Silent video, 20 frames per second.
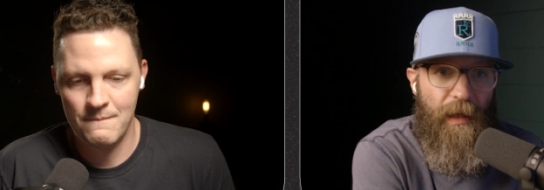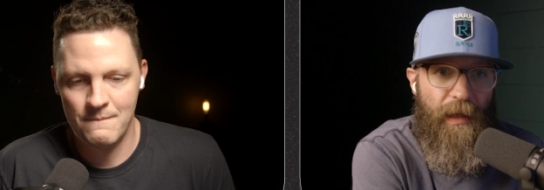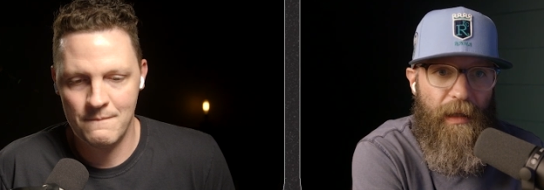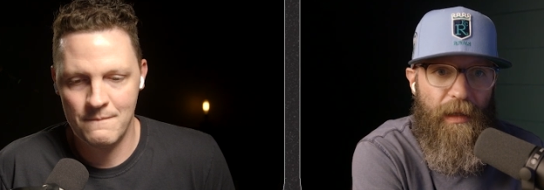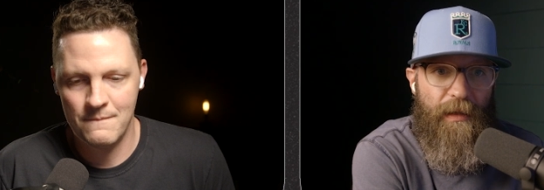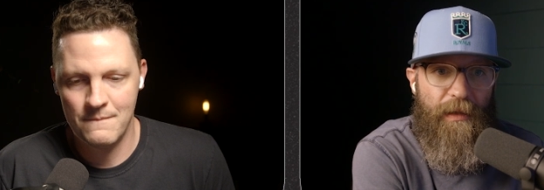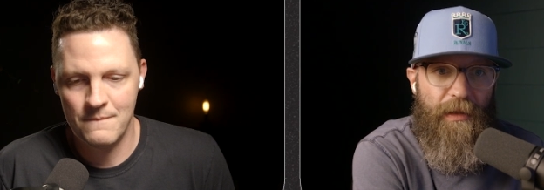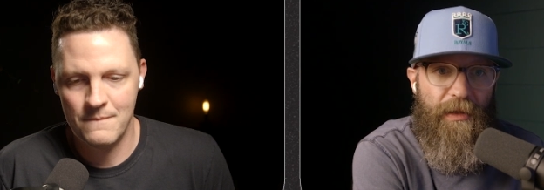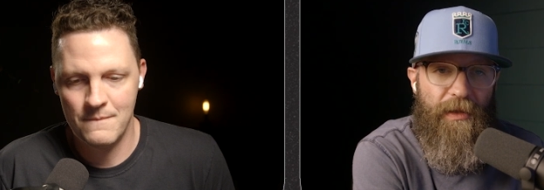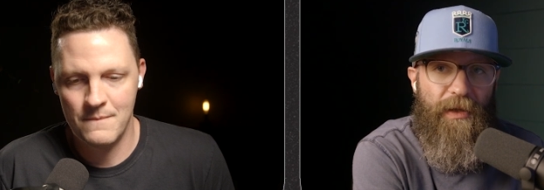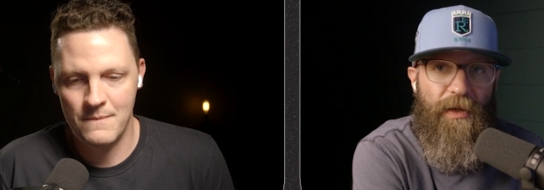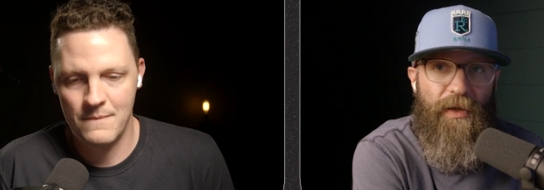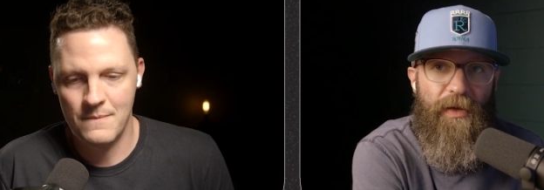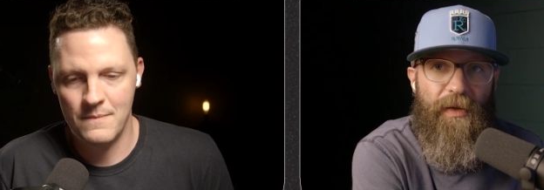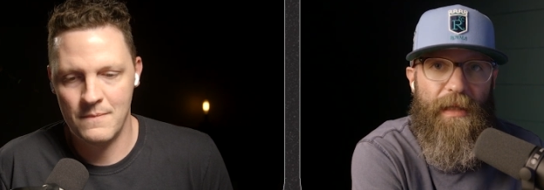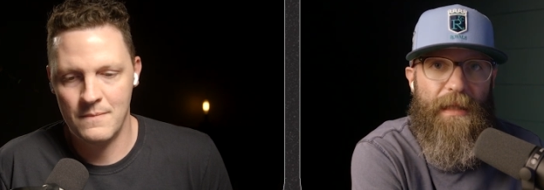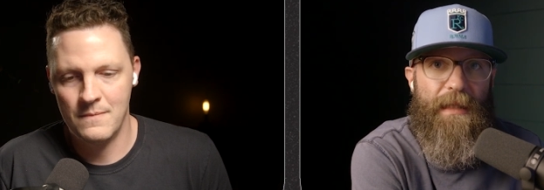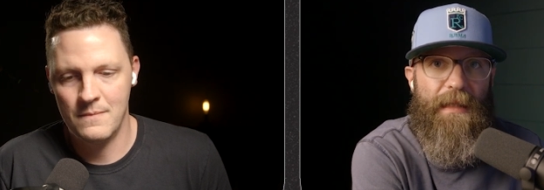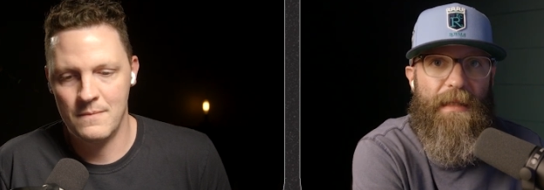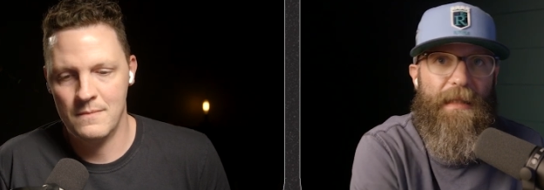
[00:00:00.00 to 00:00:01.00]
Speaker 1: uh, just so
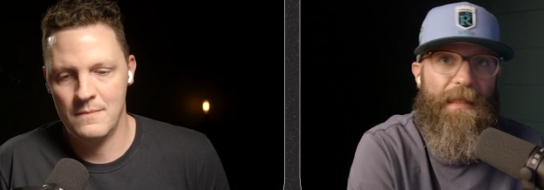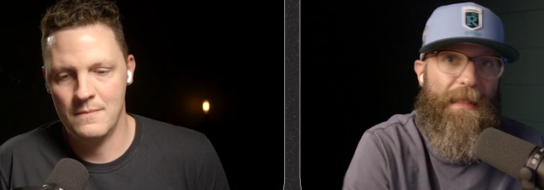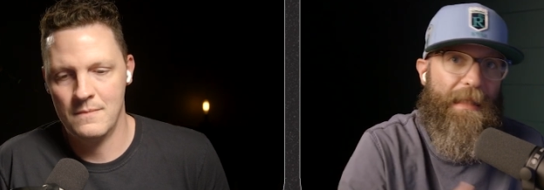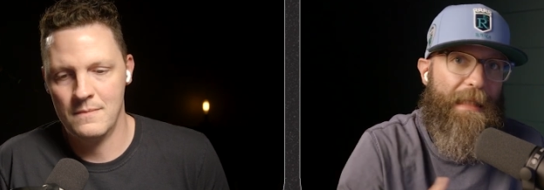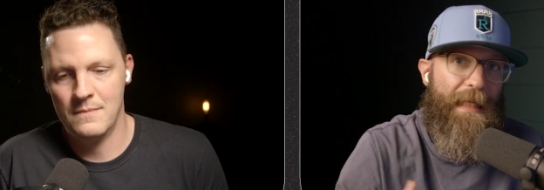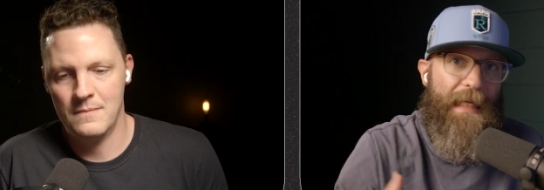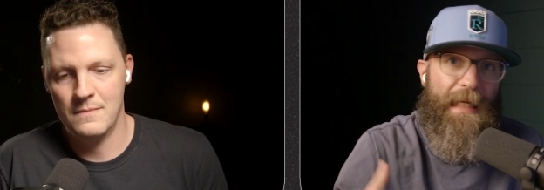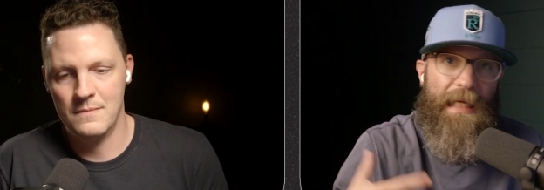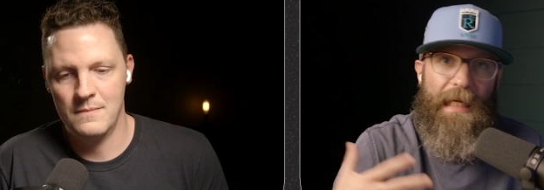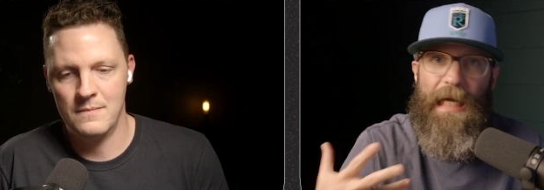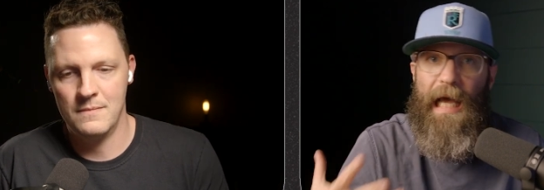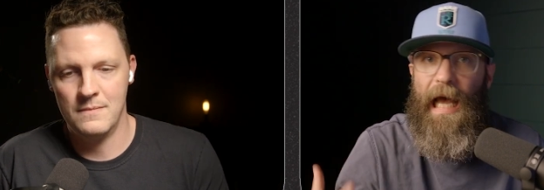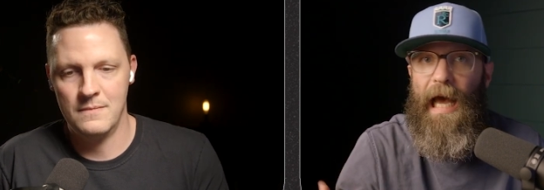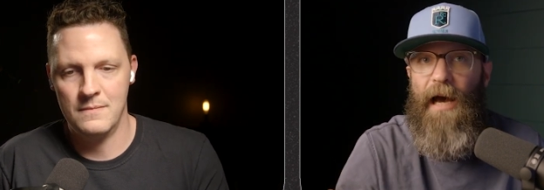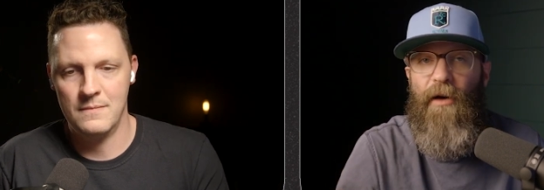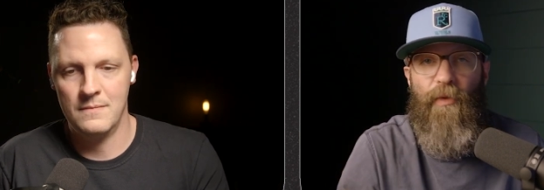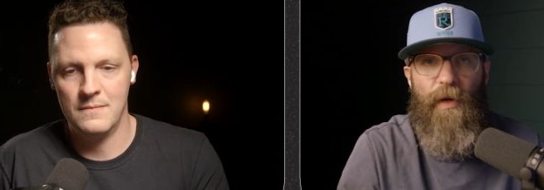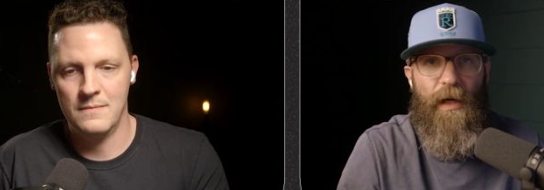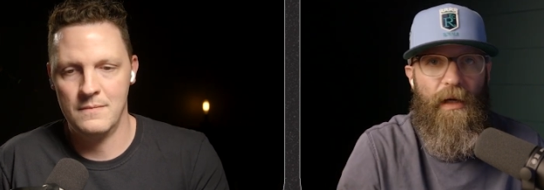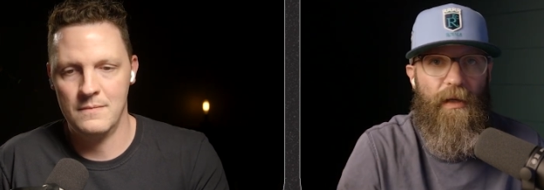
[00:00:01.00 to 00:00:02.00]
you can can see
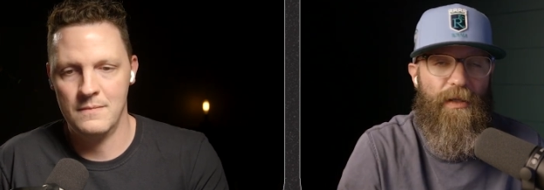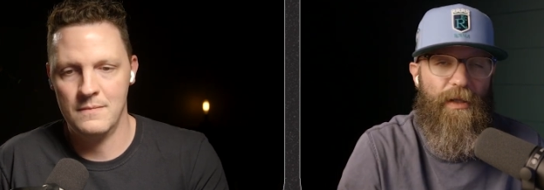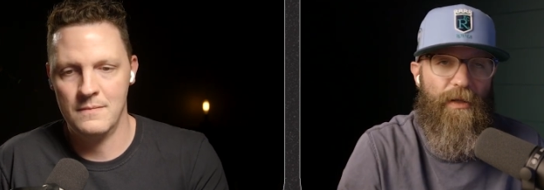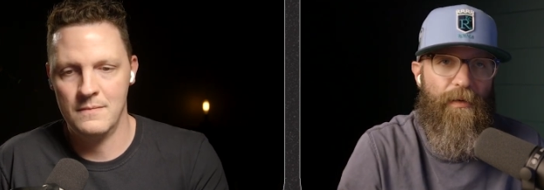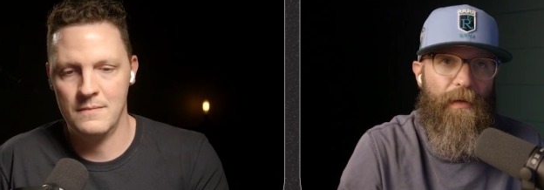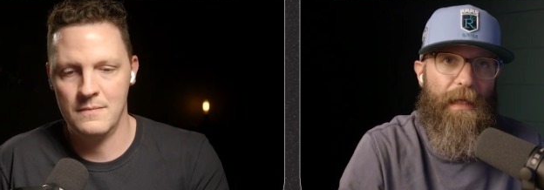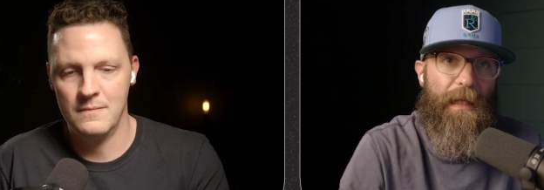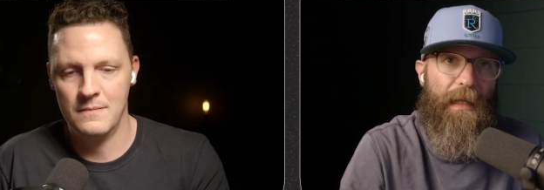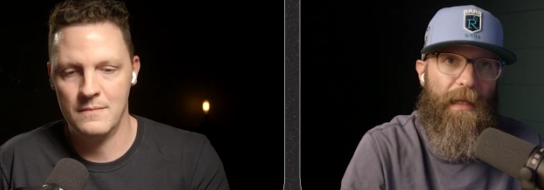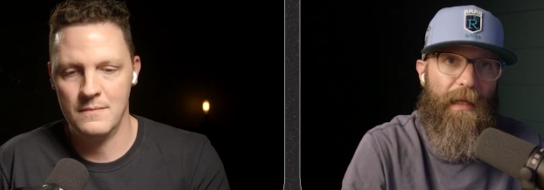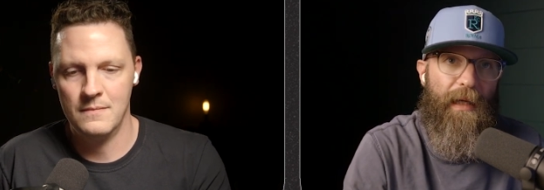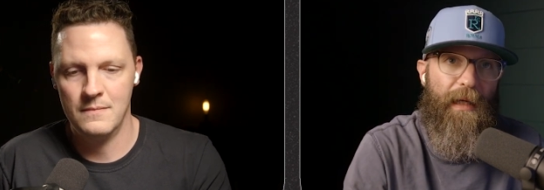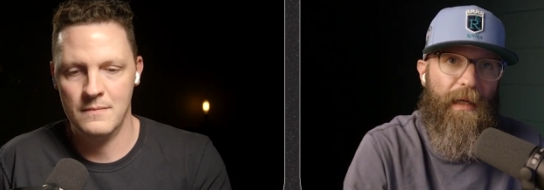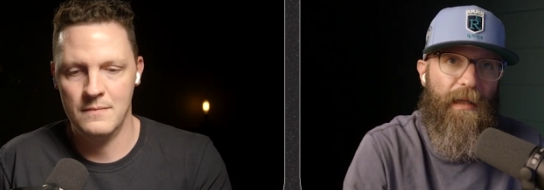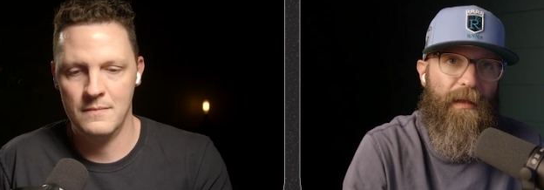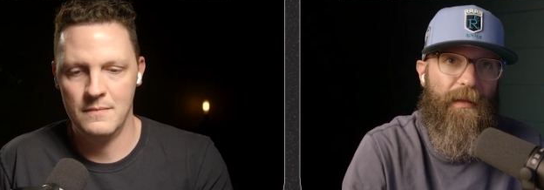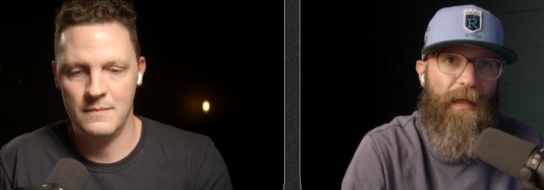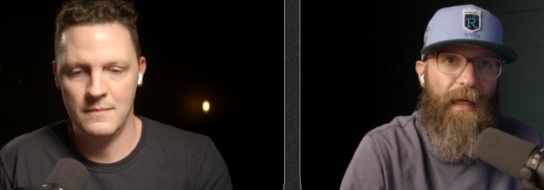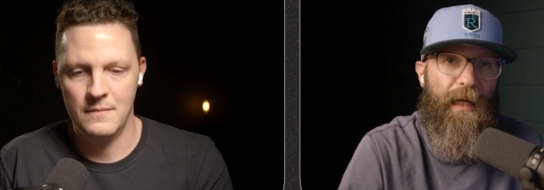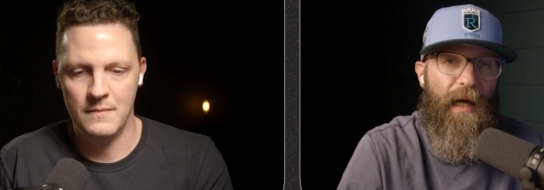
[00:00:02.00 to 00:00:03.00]
how we are doing
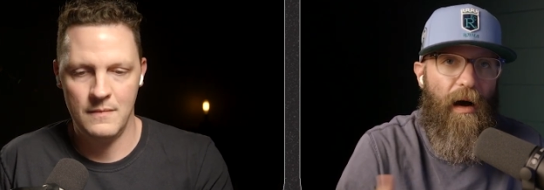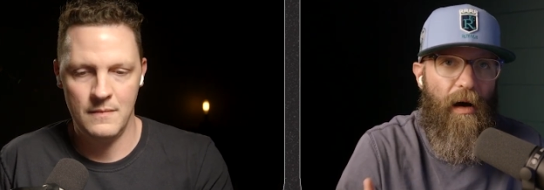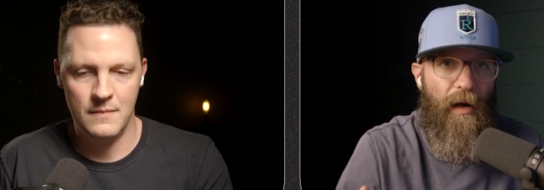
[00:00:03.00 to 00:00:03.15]
things like